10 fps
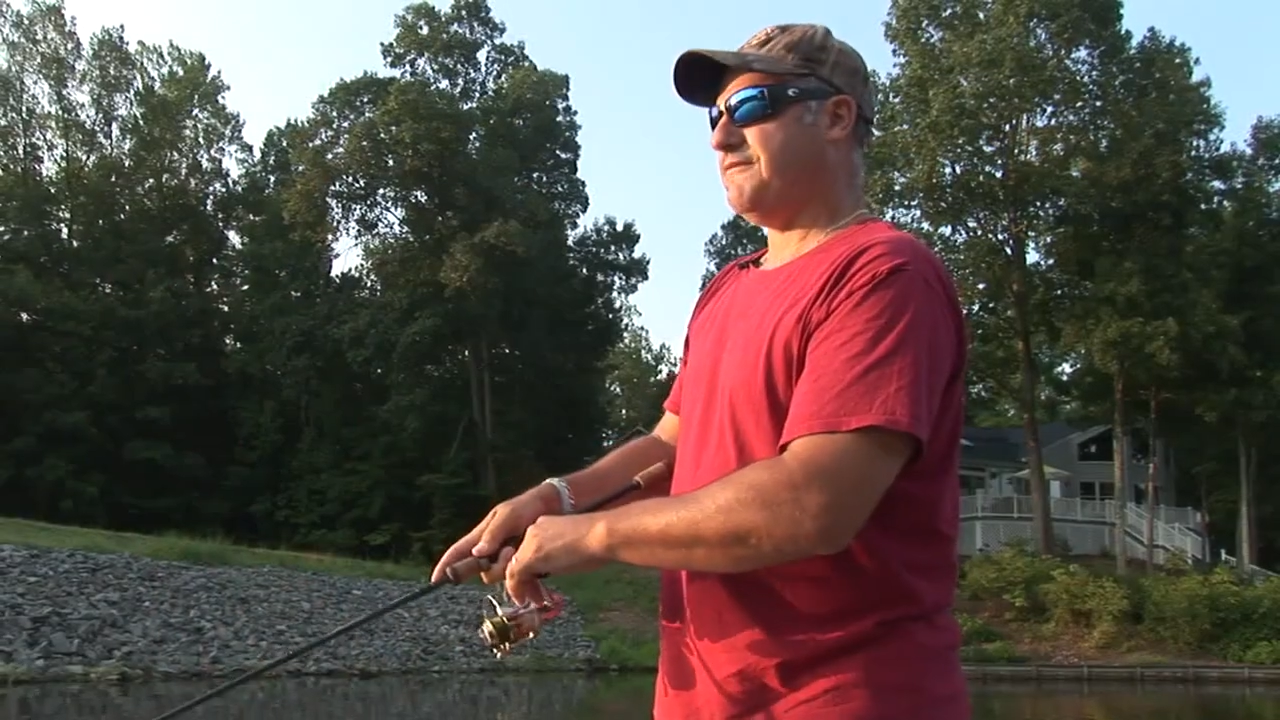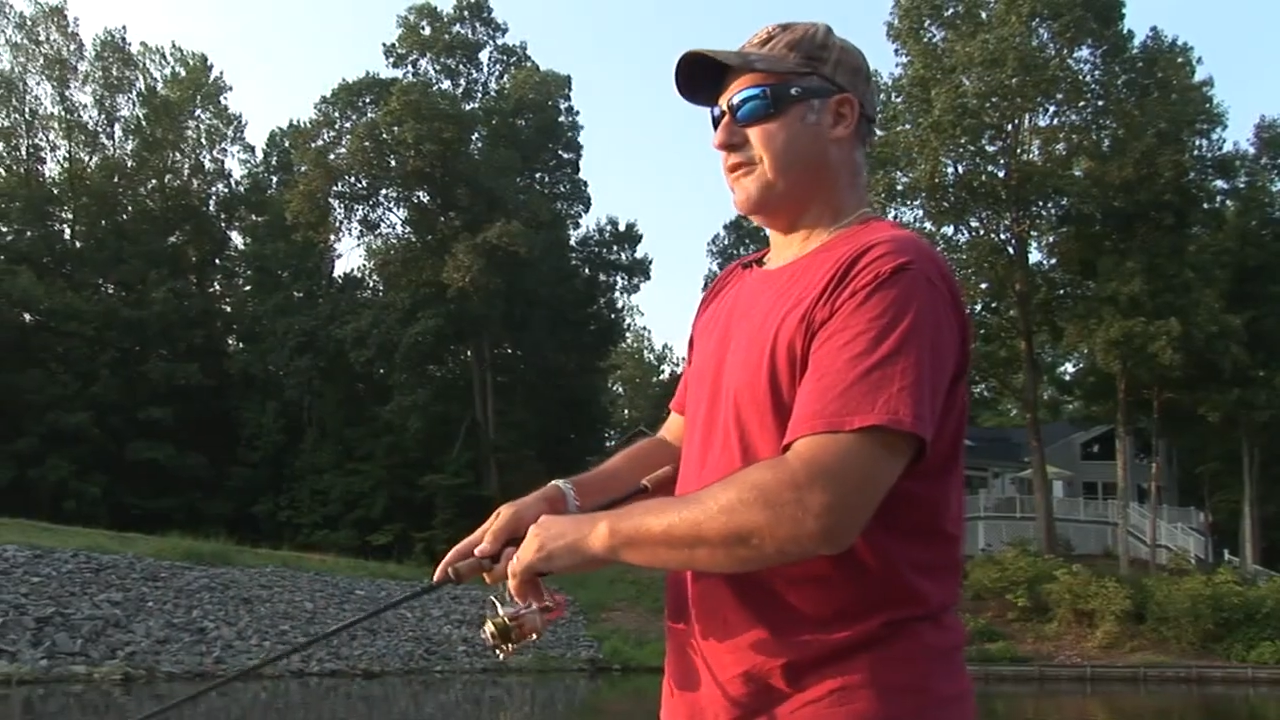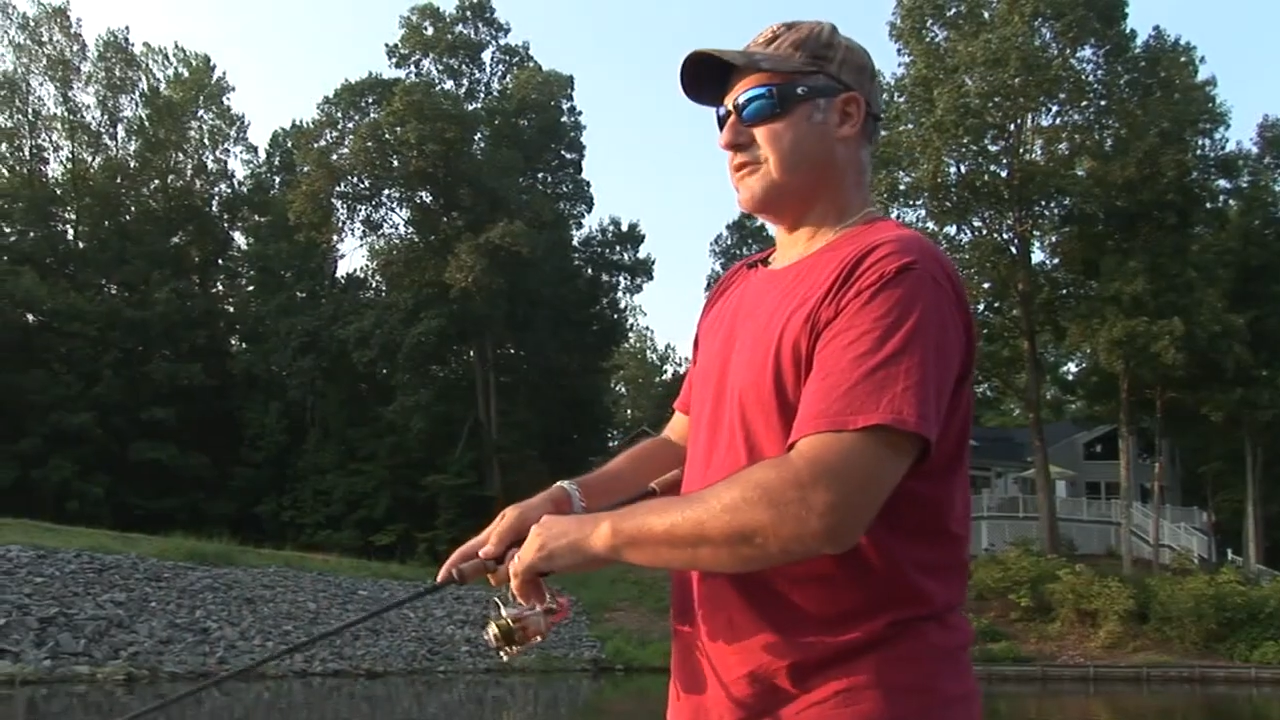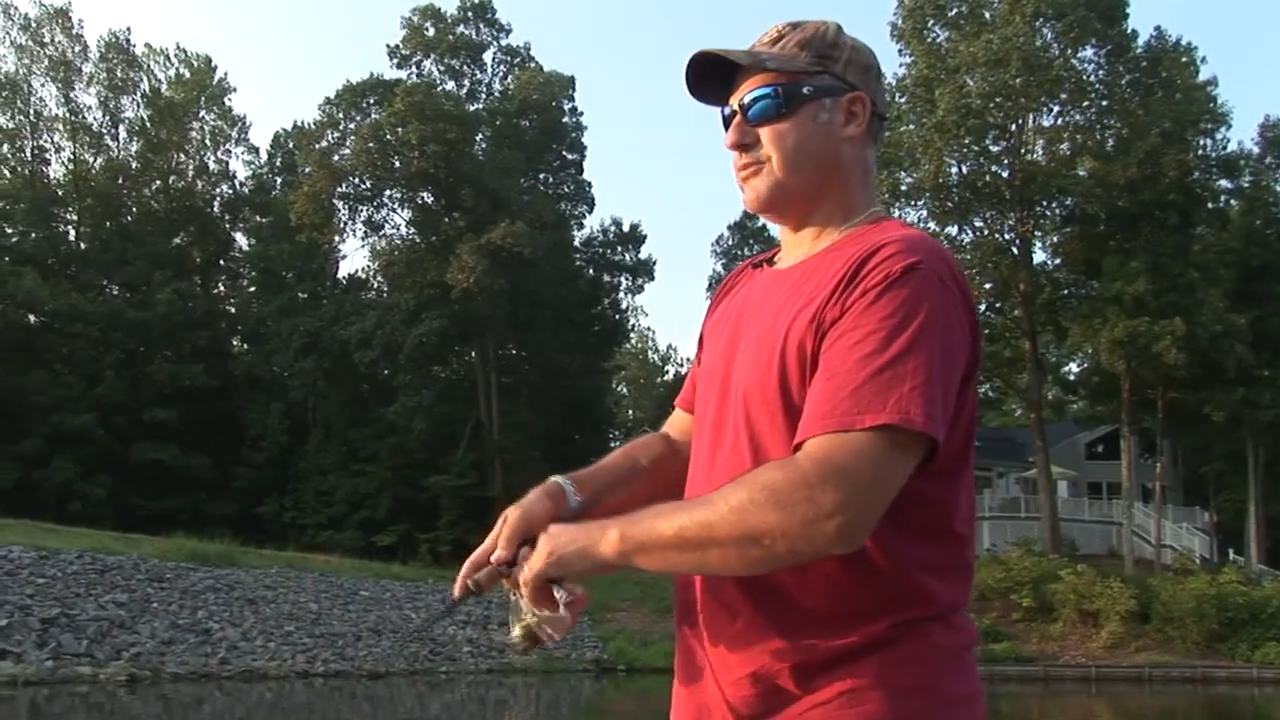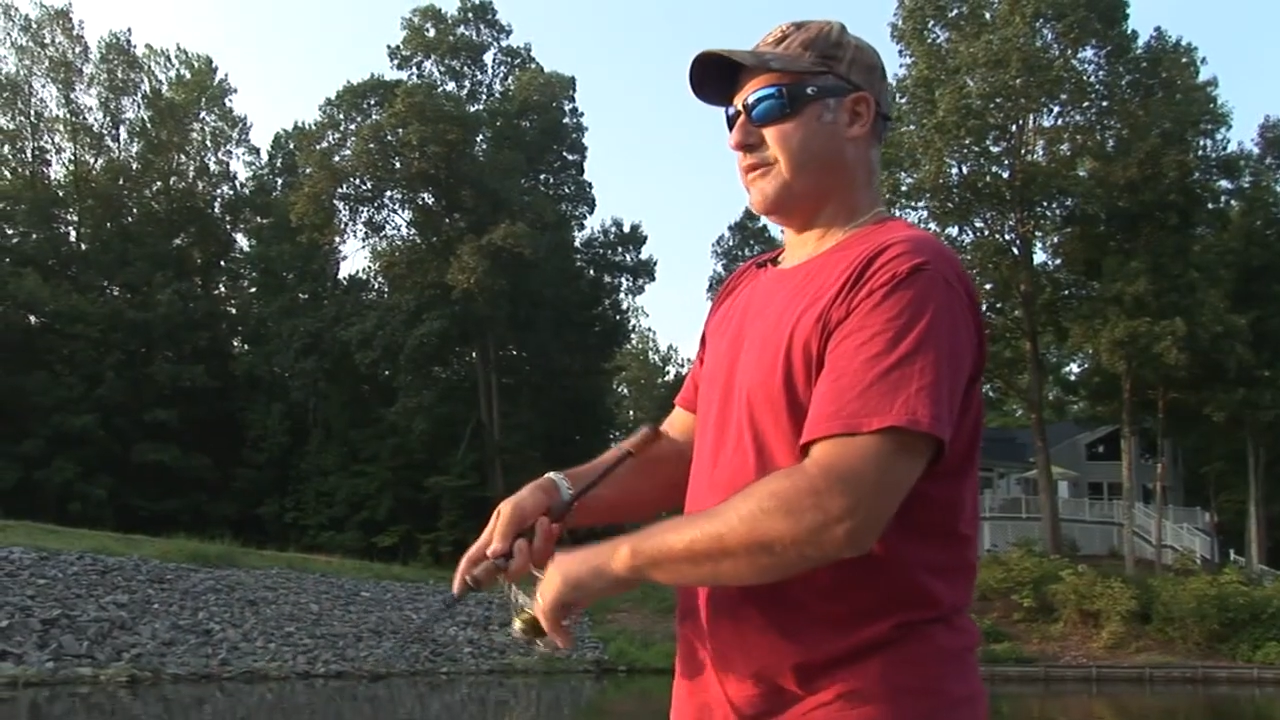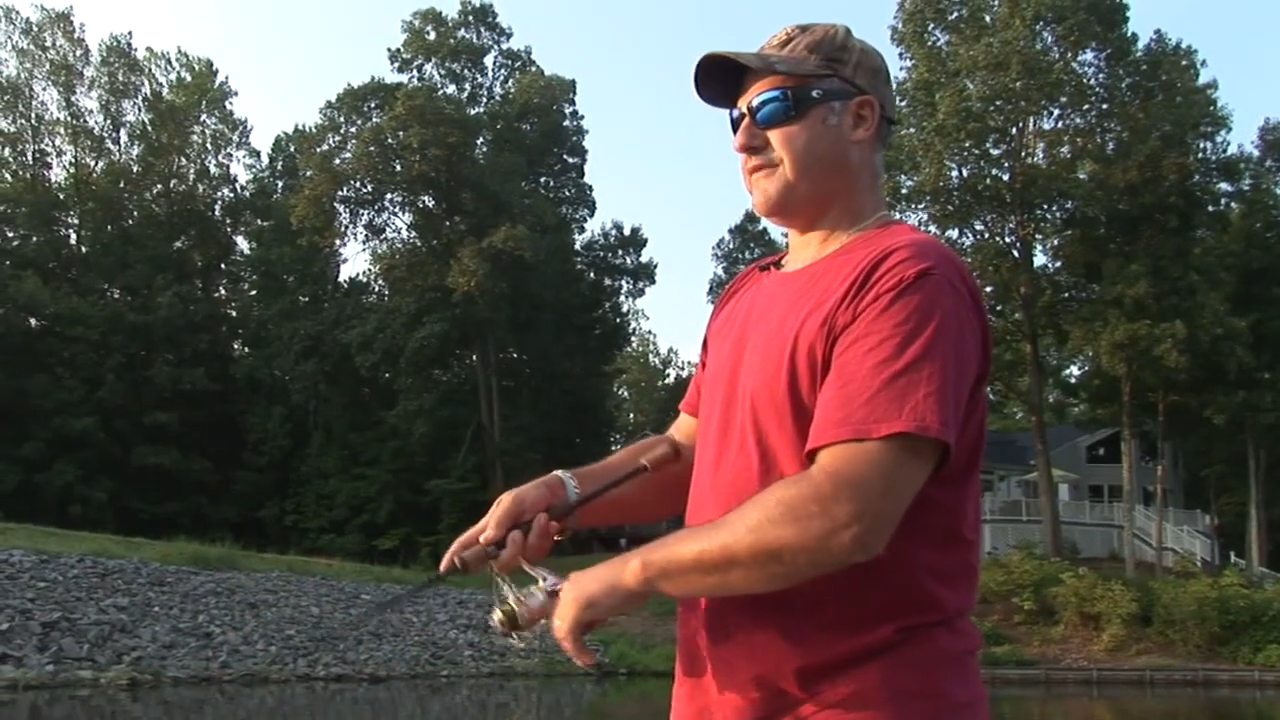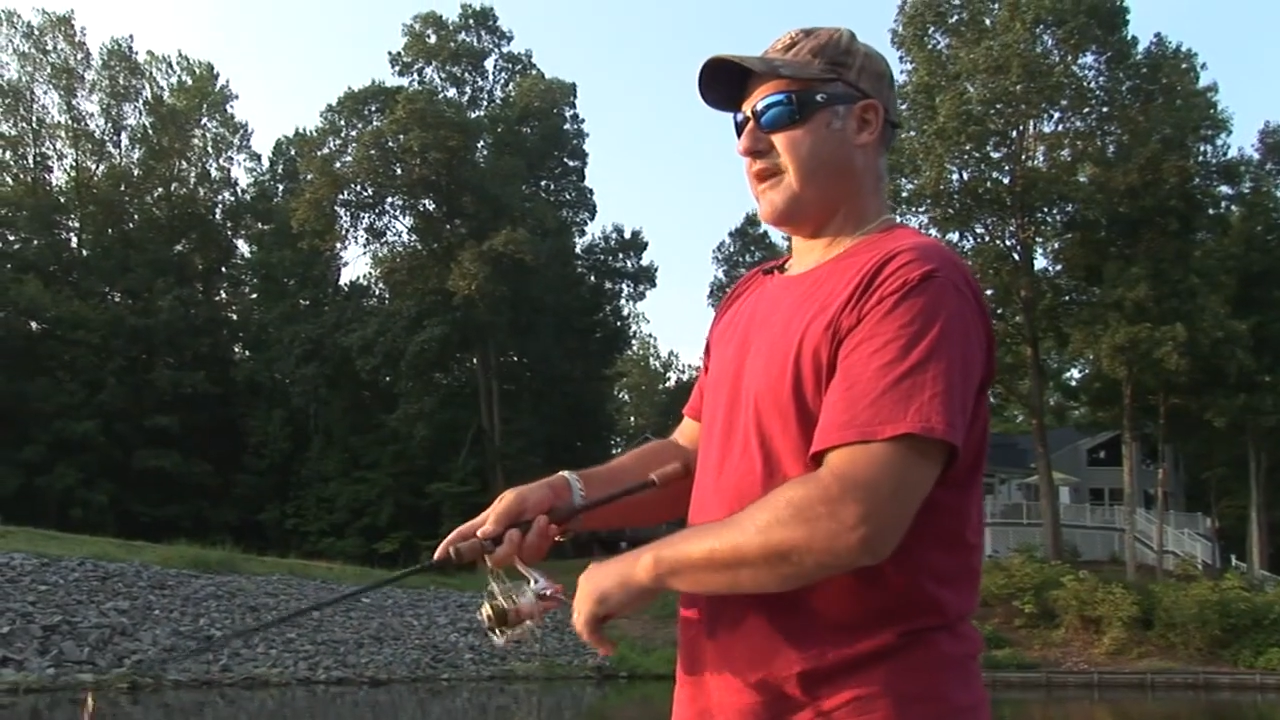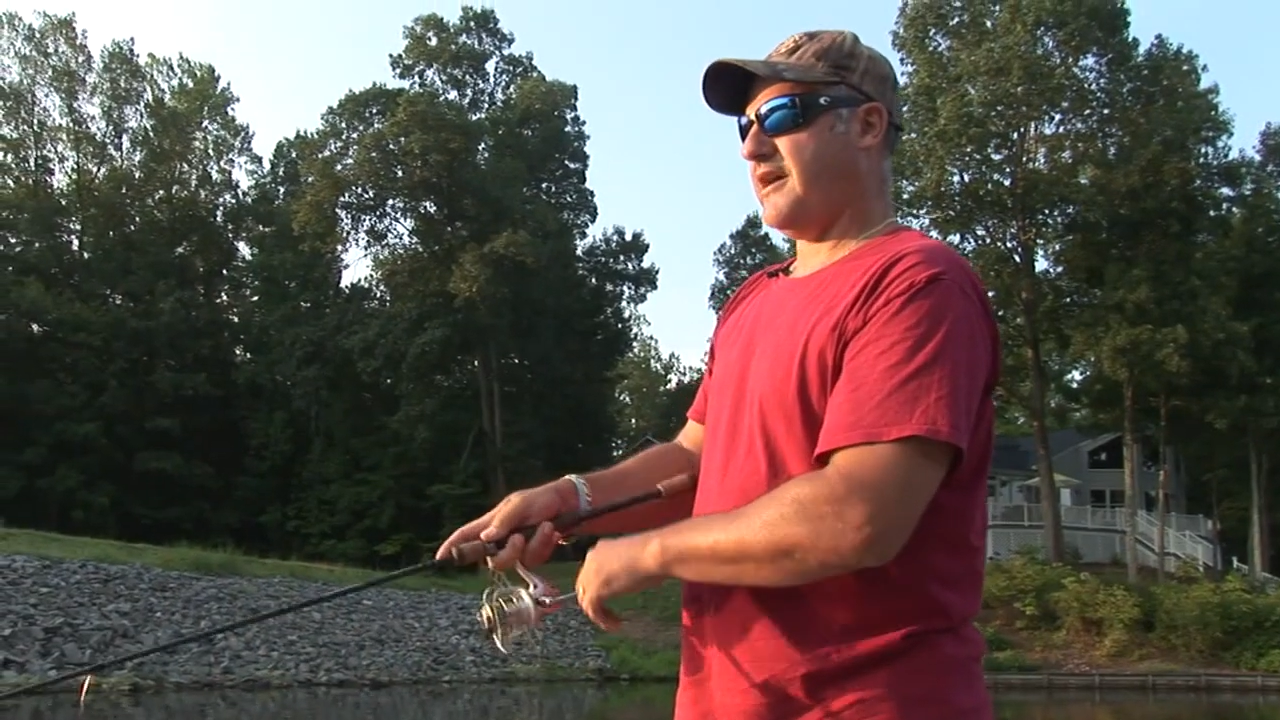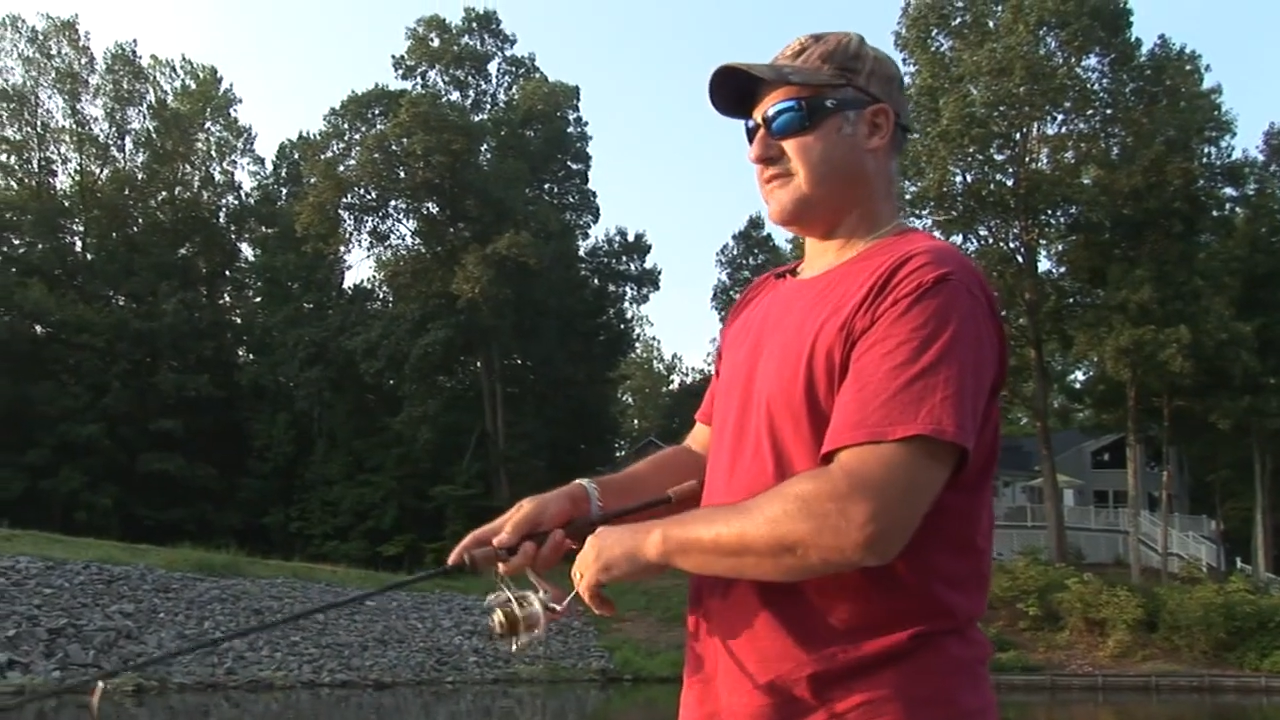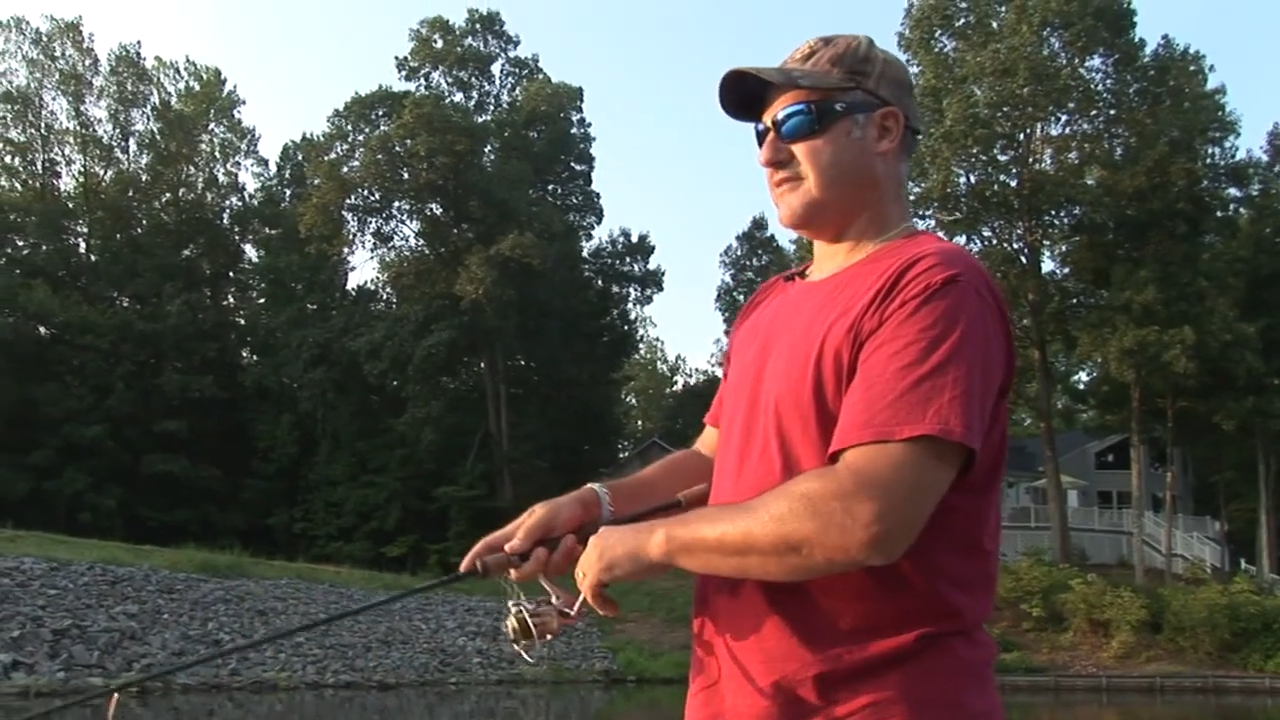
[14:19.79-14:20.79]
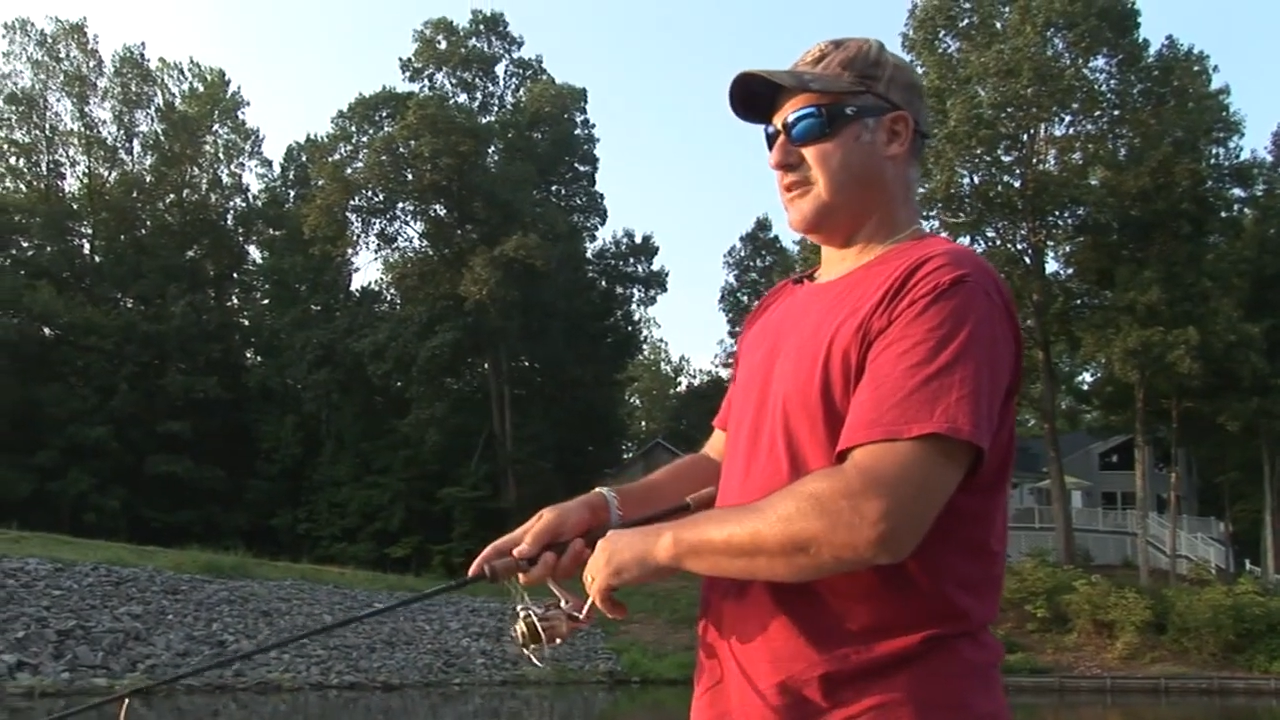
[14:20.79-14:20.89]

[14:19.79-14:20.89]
folks, we've cast